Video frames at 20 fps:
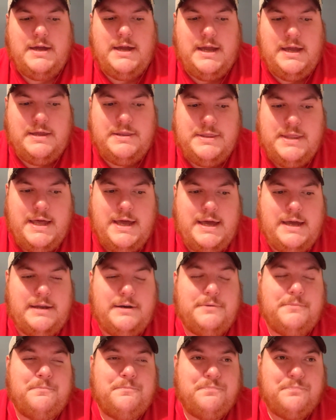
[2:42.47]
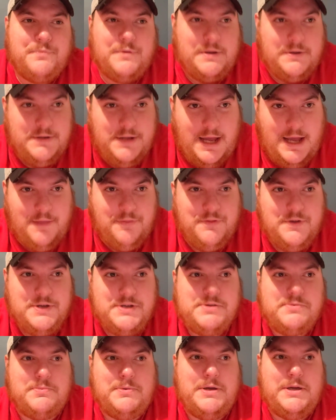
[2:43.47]
And then, not
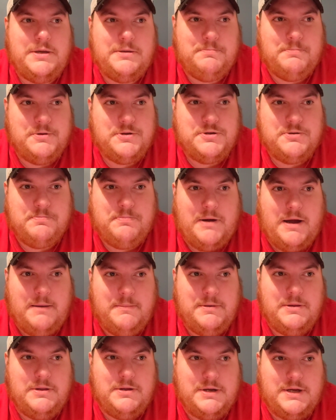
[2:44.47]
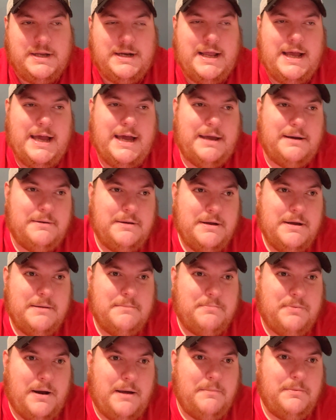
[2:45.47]
this week, but you're probably looking at
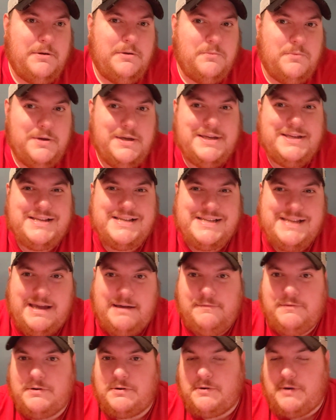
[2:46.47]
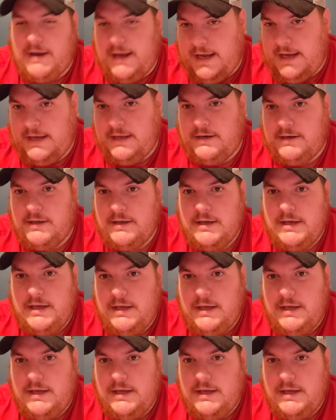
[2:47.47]
probably week 7 or 8,